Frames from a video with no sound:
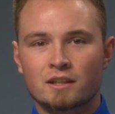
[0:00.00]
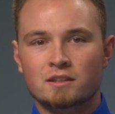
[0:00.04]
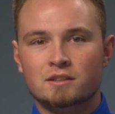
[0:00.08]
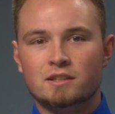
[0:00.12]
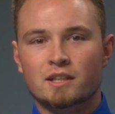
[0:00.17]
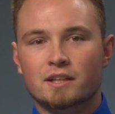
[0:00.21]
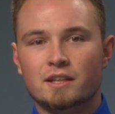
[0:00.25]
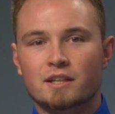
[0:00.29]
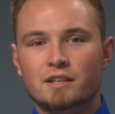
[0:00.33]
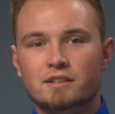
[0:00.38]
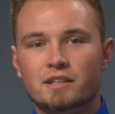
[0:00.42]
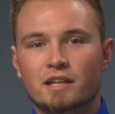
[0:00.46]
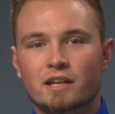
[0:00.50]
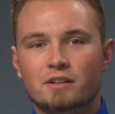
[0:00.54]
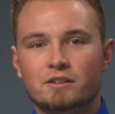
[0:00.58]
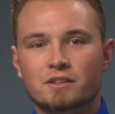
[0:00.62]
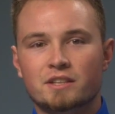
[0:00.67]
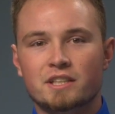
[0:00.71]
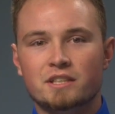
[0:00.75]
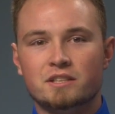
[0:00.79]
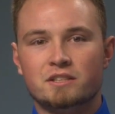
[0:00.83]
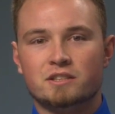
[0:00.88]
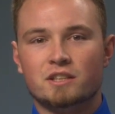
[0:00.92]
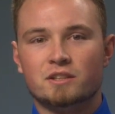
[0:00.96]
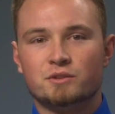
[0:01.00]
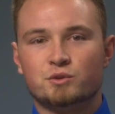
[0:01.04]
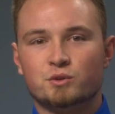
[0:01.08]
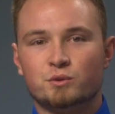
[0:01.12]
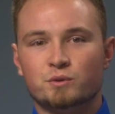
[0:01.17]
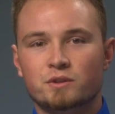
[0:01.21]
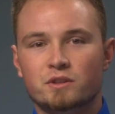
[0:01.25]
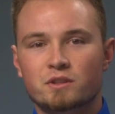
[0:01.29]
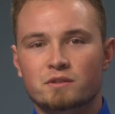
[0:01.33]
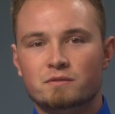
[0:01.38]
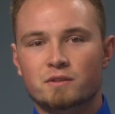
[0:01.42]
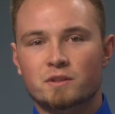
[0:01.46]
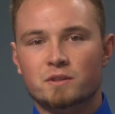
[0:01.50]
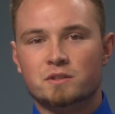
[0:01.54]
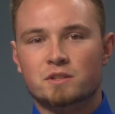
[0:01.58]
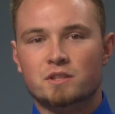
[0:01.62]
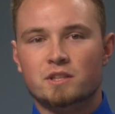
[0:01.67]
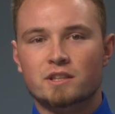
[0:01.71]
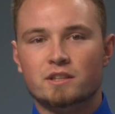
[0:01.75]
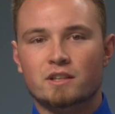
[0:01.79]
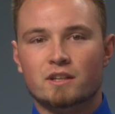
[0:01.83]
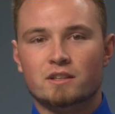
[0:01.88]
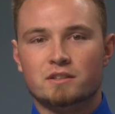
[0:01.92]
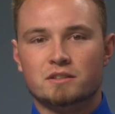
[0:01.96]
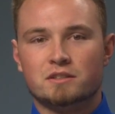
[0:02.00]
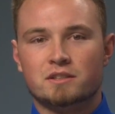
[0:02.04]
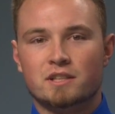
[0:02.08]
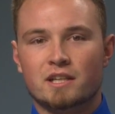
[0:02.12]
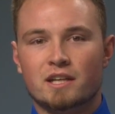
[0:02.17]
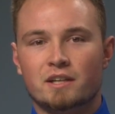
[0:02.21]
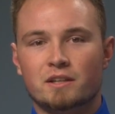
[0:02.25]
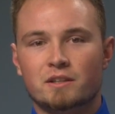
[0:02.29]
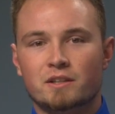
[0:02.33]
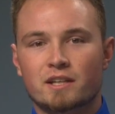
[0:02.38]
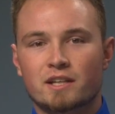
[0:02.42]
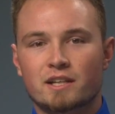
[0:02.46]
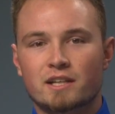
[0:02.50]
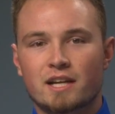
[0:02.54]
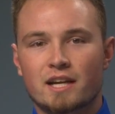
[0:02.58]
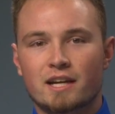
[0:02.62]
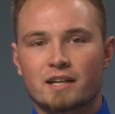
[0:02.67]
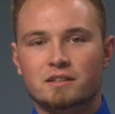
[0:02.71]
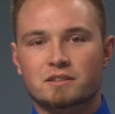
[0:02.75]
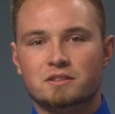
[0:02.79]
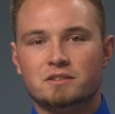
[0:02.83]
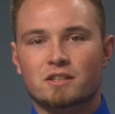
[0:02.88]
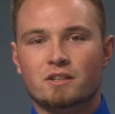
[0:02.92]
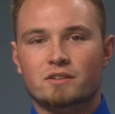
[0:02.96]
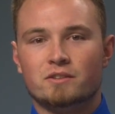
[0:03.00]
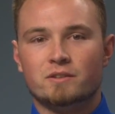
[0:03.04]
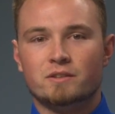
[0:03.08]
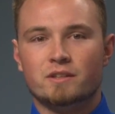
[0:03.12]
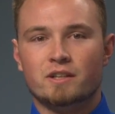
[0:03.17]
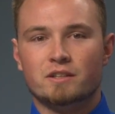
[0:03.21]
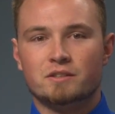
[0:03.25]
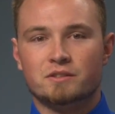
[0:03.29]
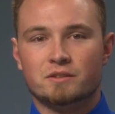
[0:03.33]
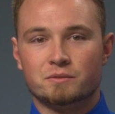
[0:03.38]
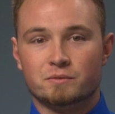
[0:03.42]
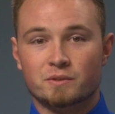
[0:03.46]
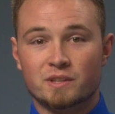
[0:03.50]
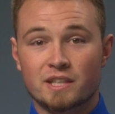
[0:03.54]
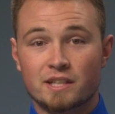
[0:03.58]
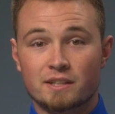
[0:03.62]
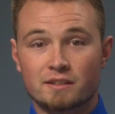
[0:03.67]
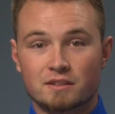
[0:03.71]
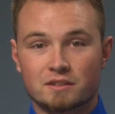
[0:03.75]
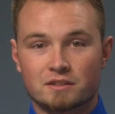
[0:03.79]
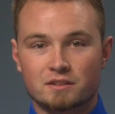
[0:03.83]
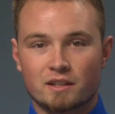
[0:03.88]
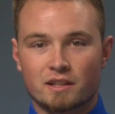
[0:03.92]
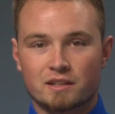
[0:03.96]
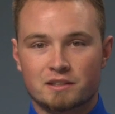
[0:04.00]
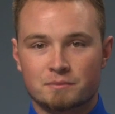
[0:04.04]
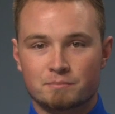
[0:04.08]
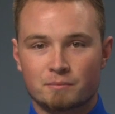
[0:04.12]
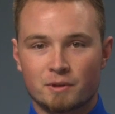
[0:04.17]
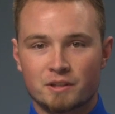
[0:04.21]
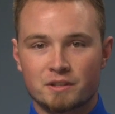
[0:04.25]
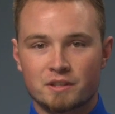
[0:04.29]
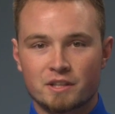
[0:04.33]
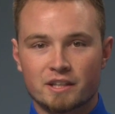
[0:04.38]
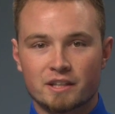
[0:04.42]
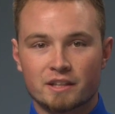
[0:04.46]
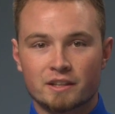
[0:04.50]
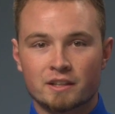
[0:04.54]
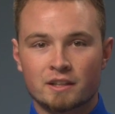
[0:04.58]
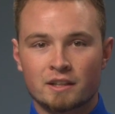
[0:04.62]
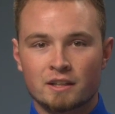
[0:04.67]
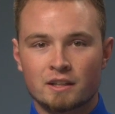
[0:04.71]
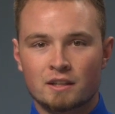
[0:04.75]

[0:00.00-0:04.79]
taking down East Central University on Saturday and Southern Nazarene this last Monday.